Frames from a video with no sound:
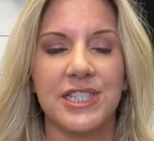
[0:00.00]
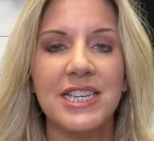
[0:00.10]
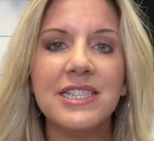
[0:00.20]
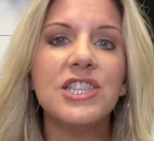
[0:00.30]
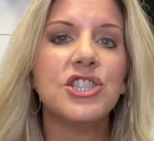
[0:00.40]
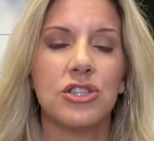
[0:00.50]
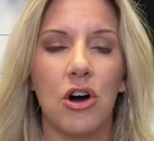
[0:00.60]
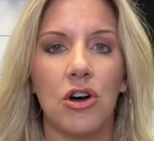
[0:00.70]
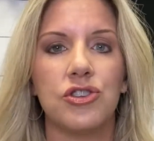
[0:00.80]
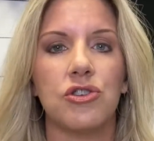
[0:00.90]
This is
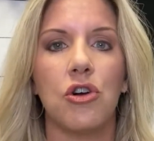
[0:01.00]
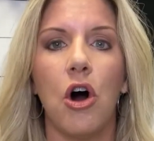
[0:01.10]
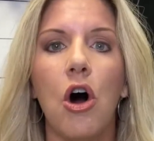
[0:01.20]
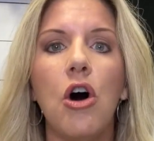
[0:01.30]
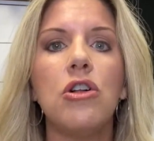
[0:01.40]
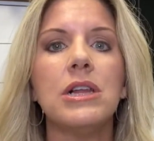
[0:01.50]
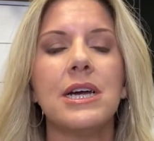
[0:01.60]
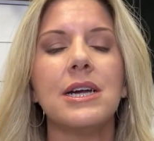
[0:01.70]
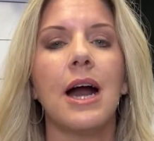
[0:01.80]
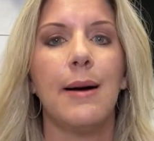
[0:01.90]
called your
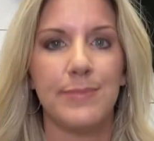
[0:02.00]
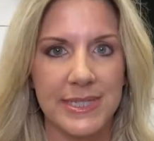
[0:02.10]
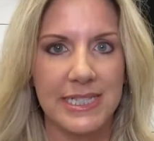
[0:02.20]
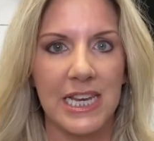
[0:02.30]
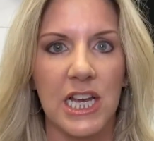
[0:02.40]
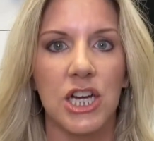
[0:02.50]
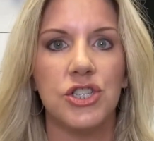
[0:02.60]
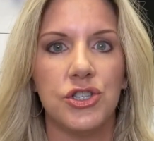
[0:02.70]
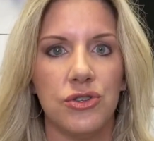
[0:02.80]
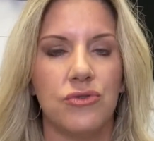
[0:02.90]
all-encompassing
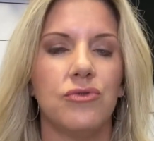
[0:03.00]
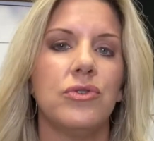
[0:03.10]
due